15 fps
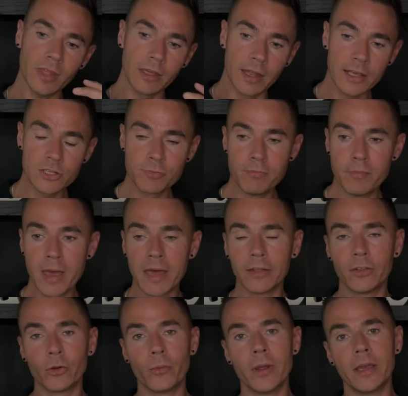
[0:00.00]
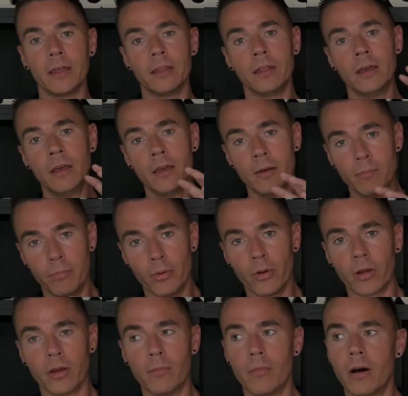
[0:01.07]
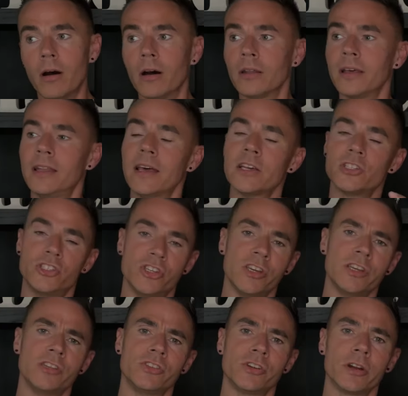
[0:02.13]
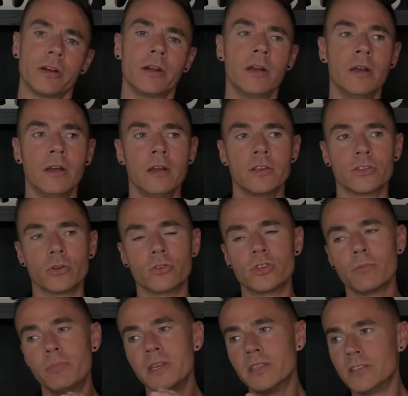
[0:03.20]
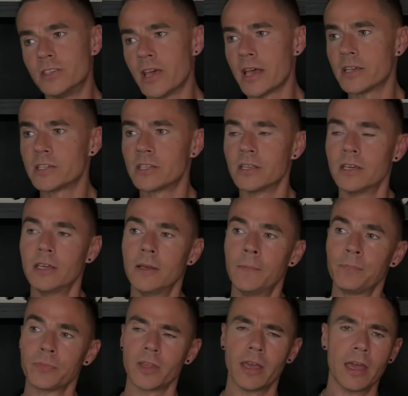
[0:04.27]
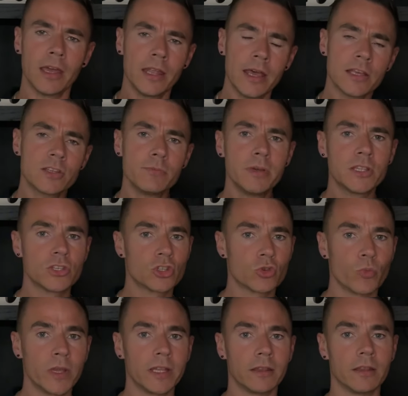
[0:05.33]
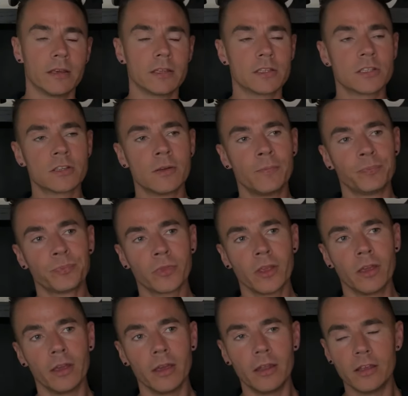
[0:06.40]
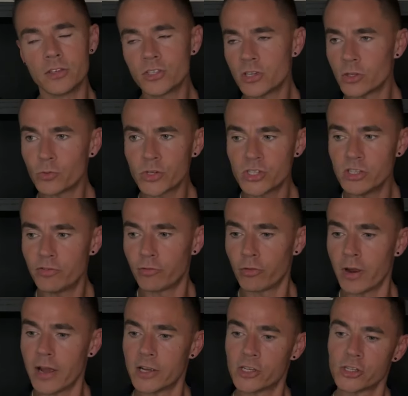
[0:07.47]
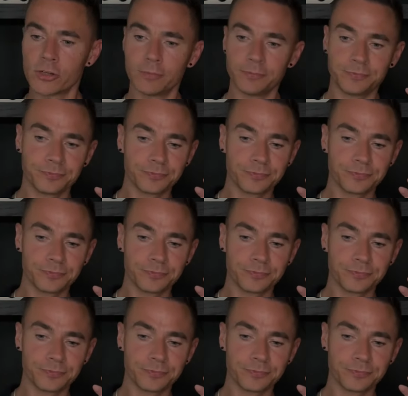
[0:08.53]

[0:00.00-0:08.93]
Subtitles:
It has mandarin, bergamot, it has ginger, so it's a bit zesty. It has a bit sweetness. It is citrusy fresh.